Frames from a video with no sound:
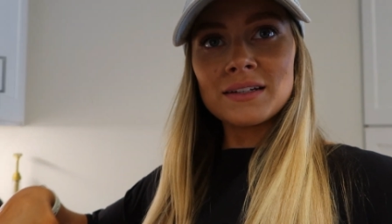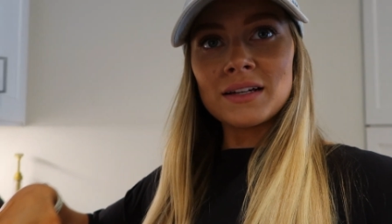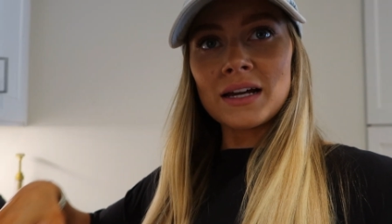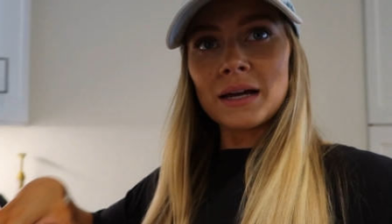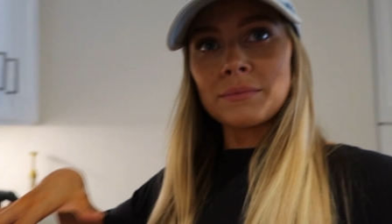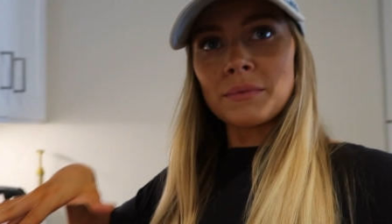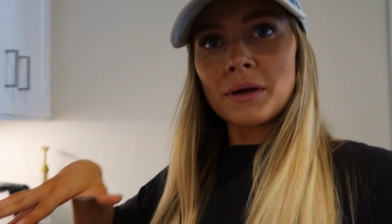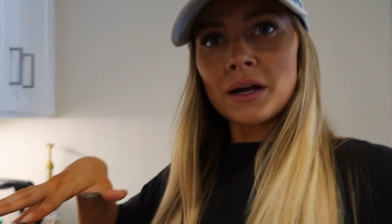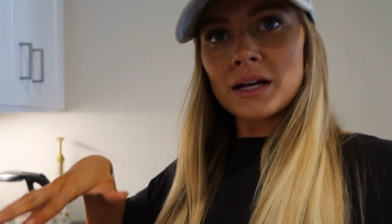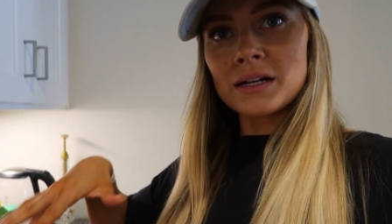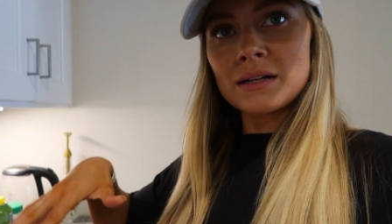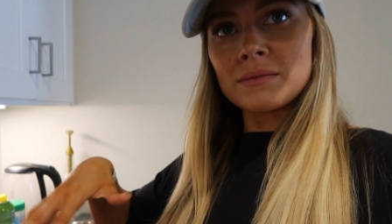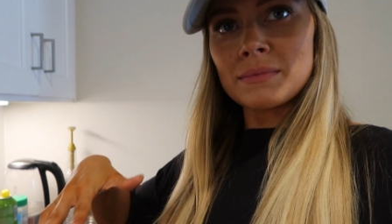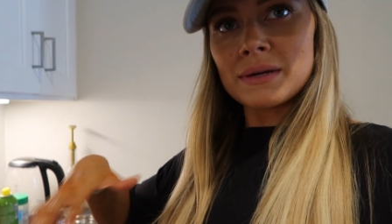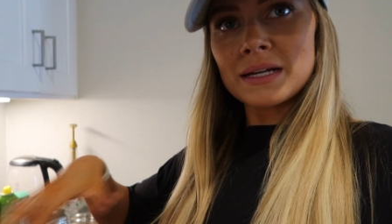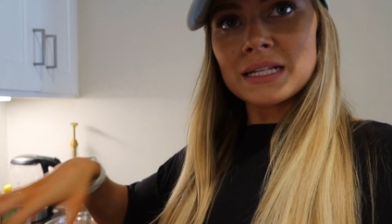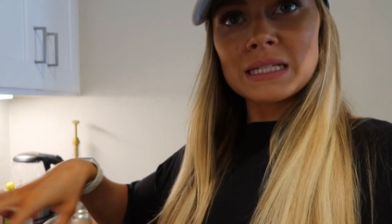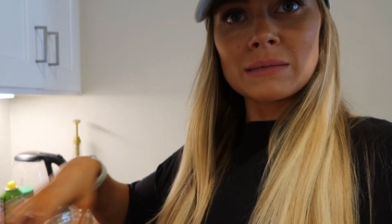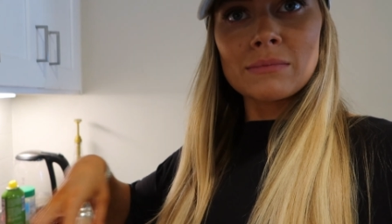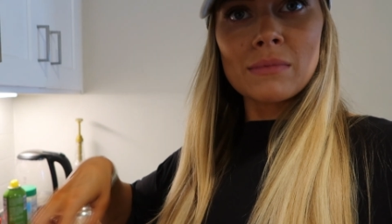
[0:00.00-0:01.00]
I'm not gonna
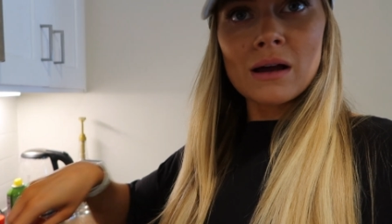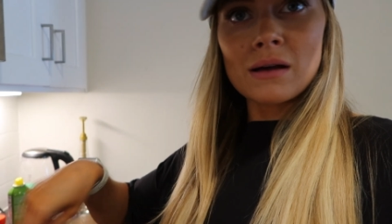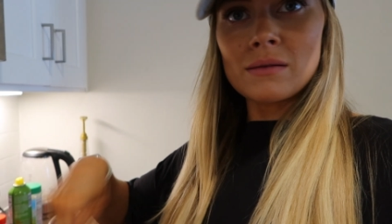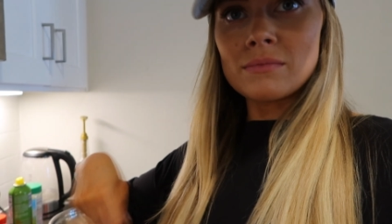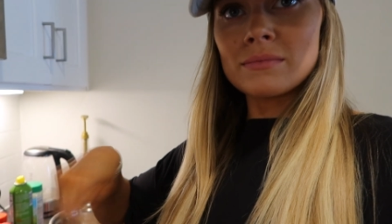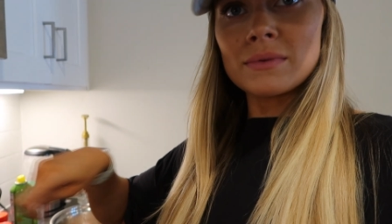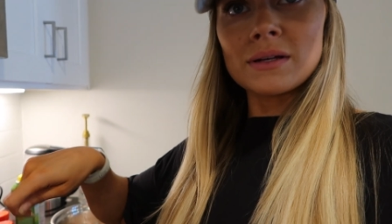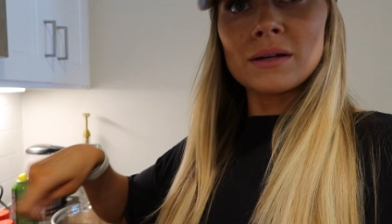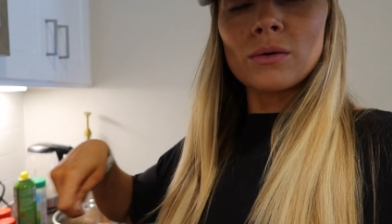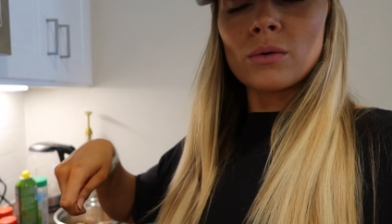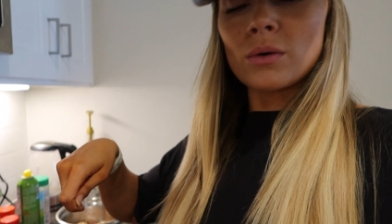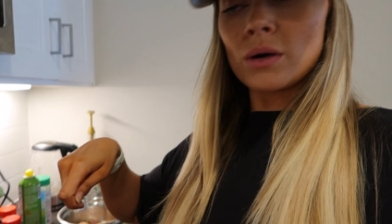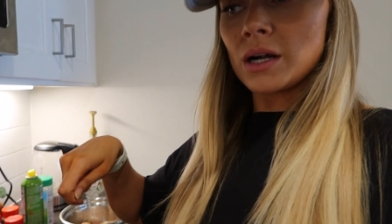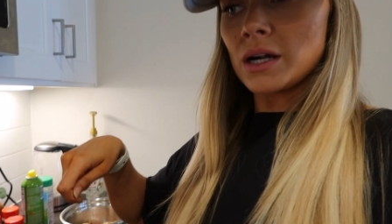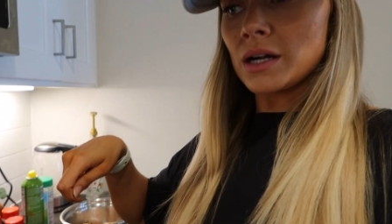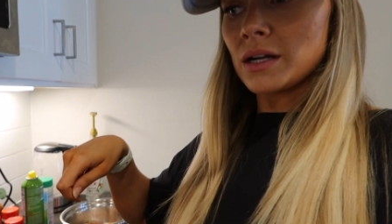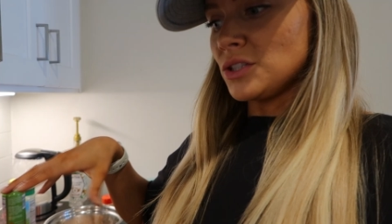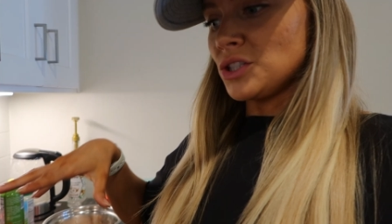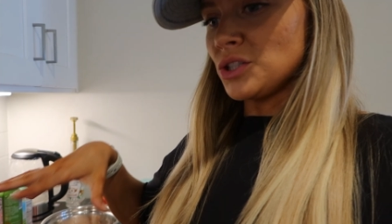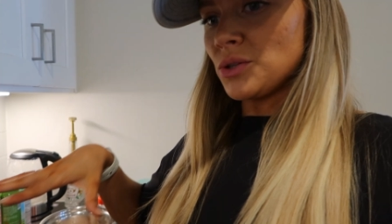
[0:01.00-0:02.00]
mix them up
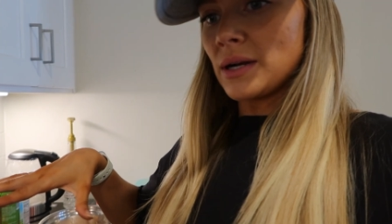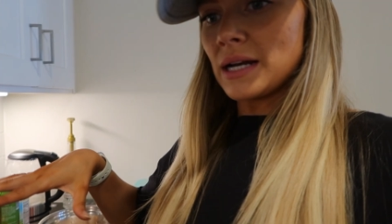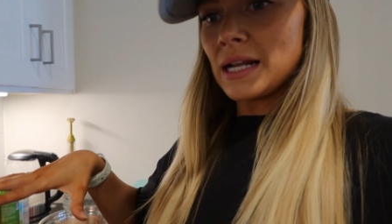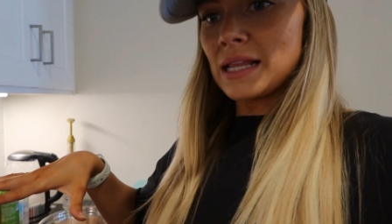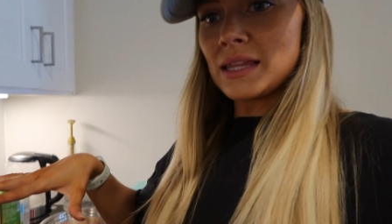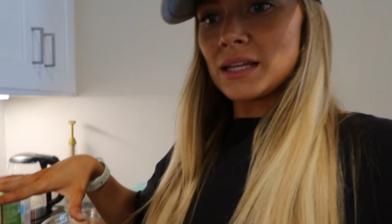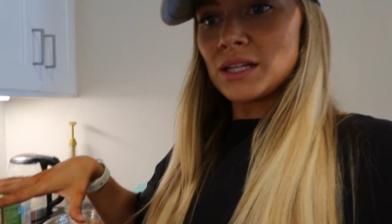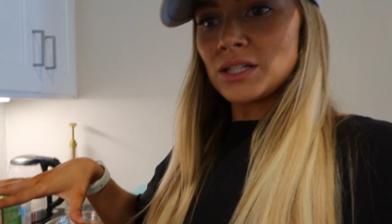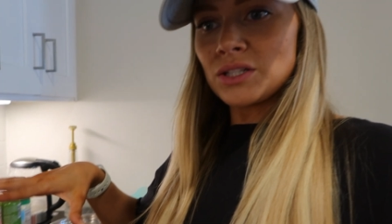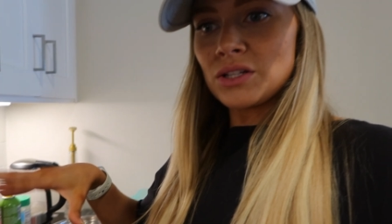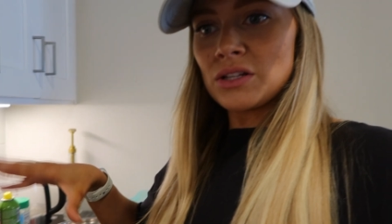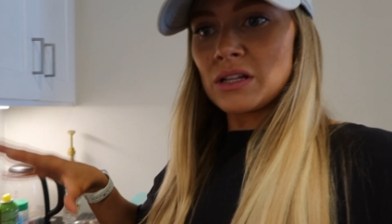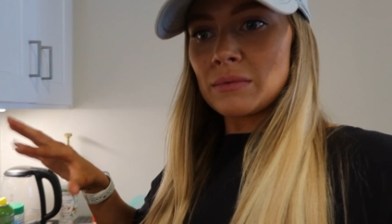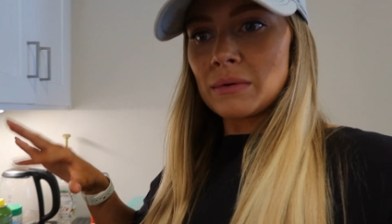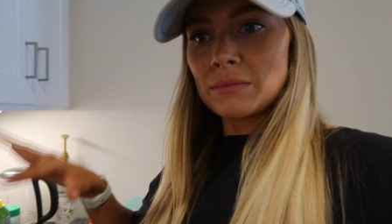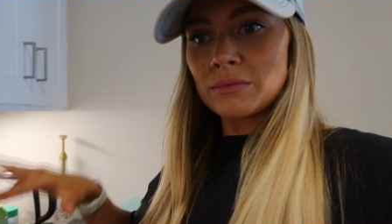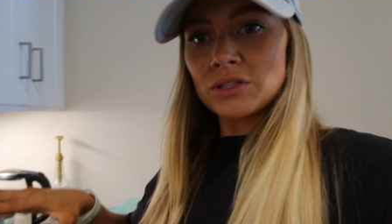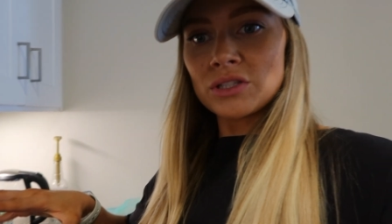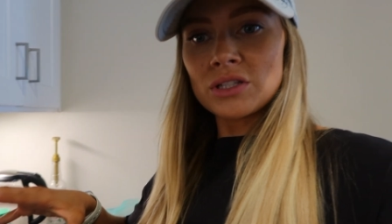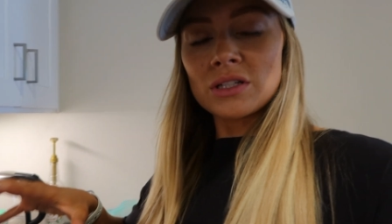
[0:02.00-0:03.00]
or do anything to them.
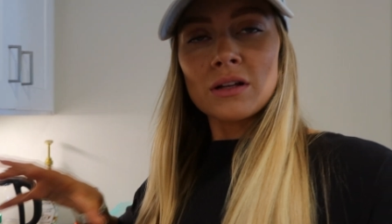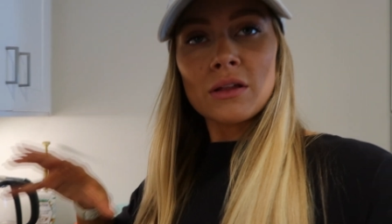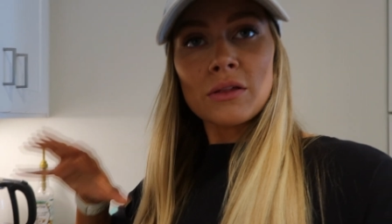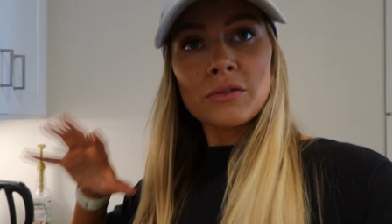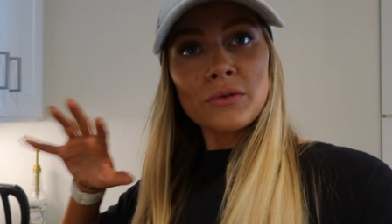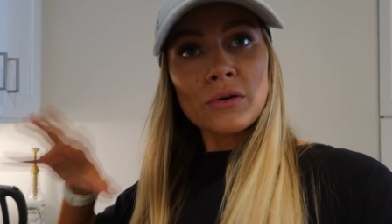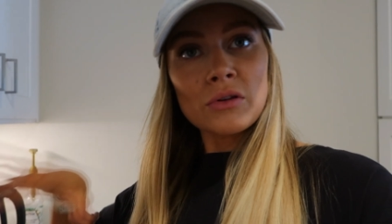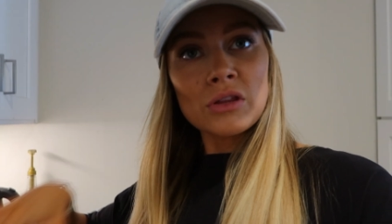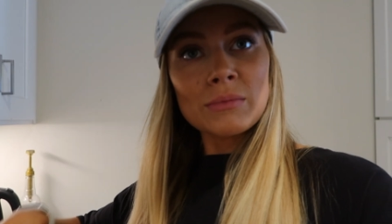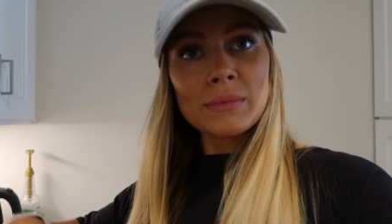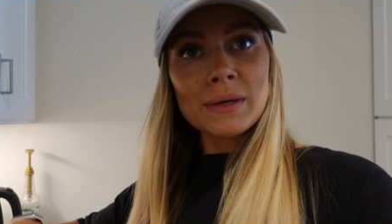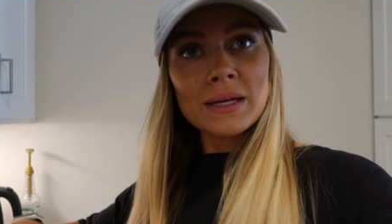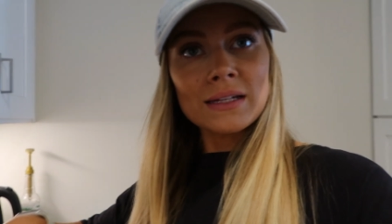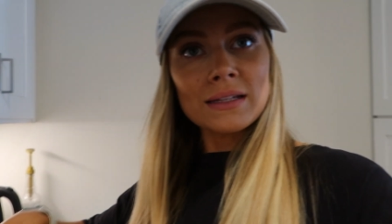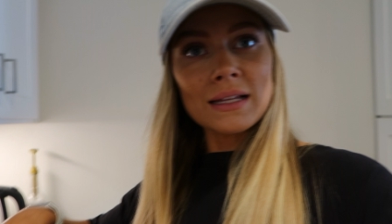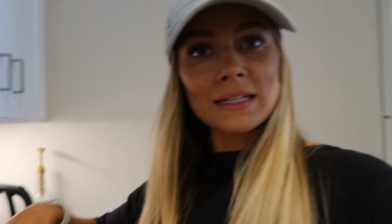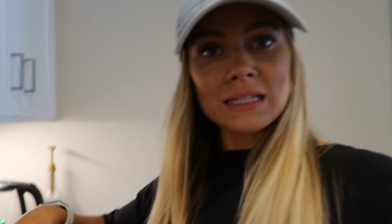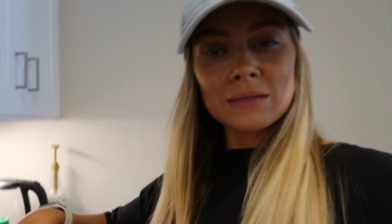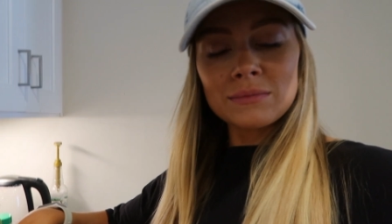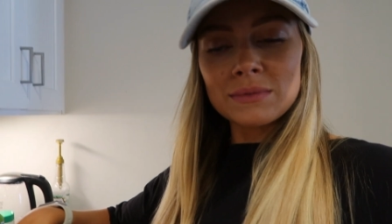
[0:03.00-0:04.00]
I'm just gonna throw them in,
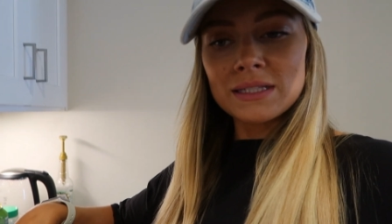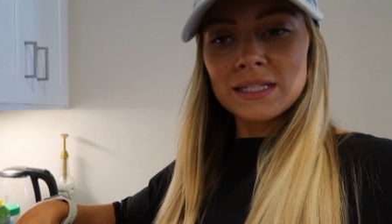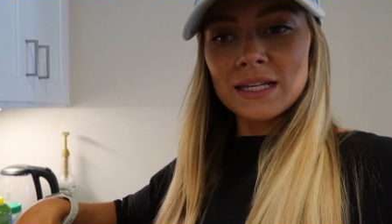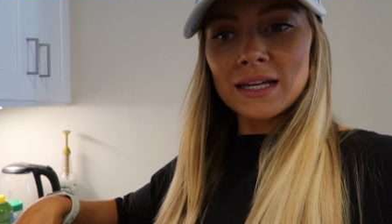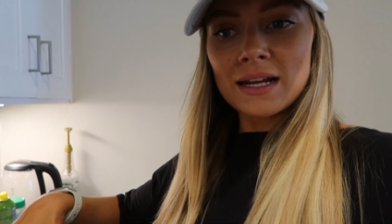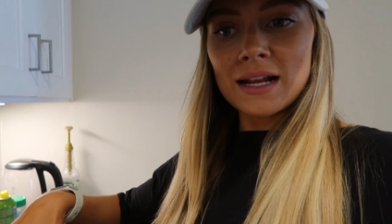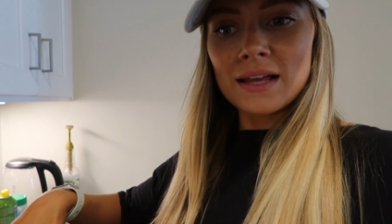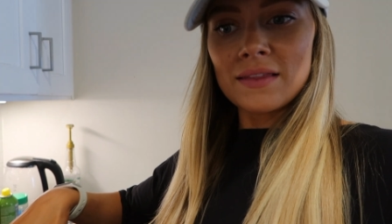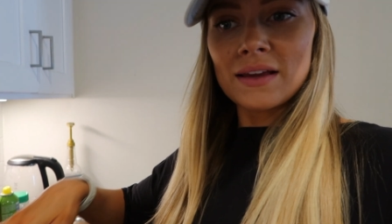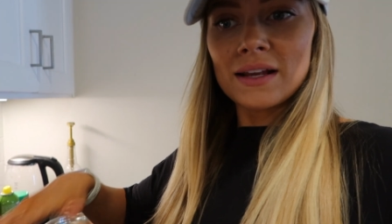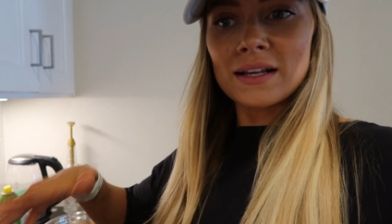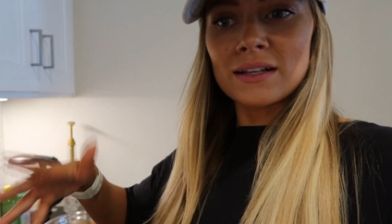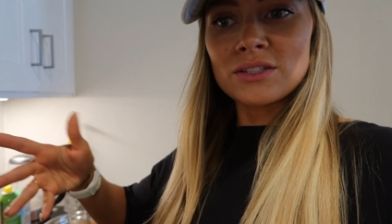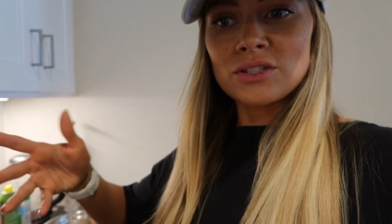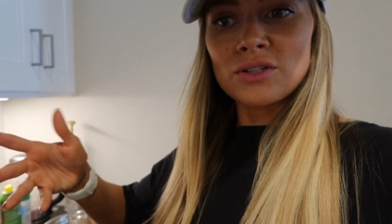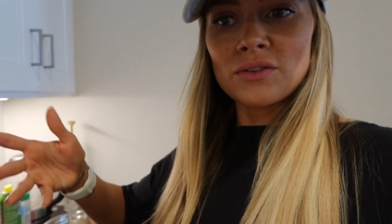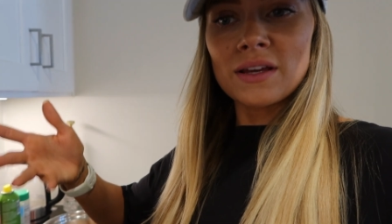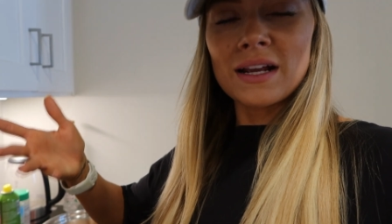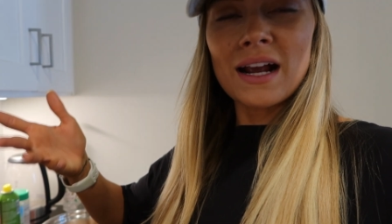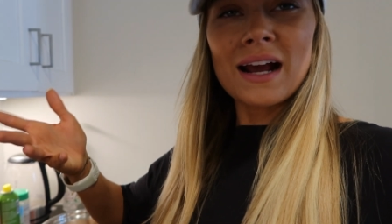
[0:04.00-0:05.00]
let them sit, and then
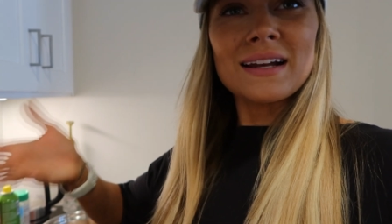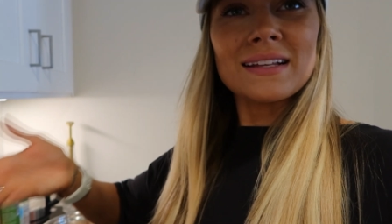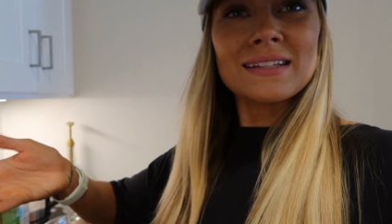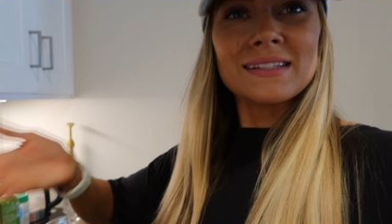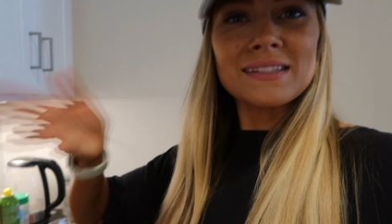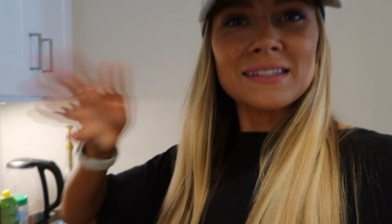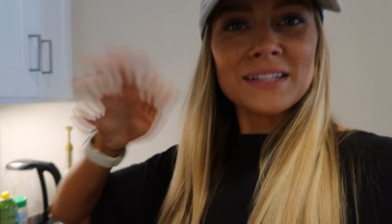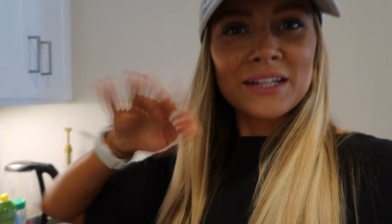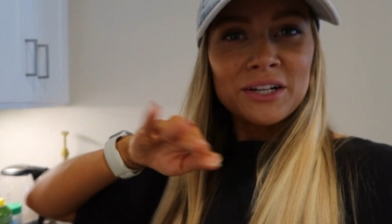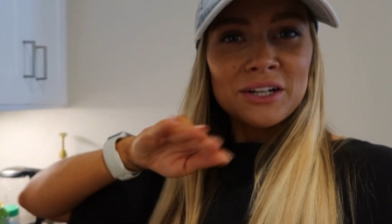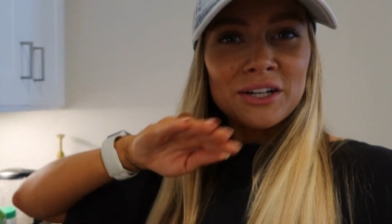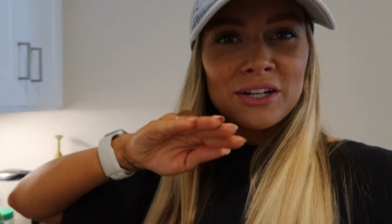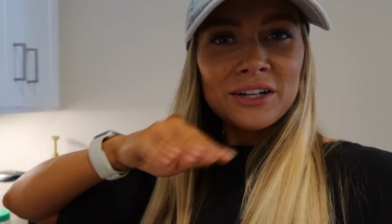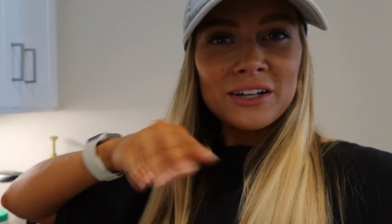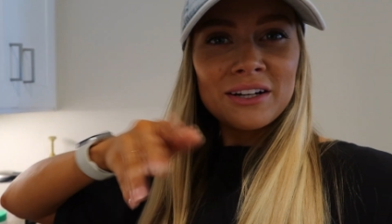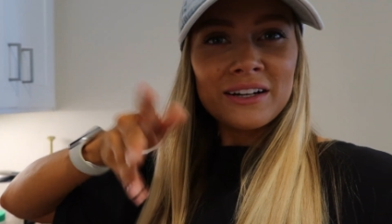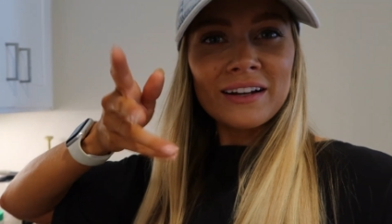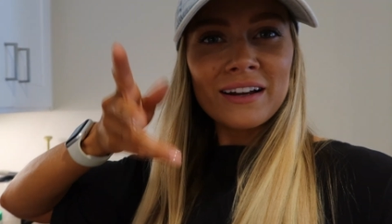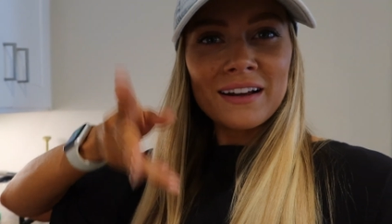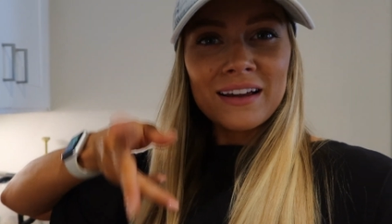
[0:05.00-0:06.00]
so they kind of sear.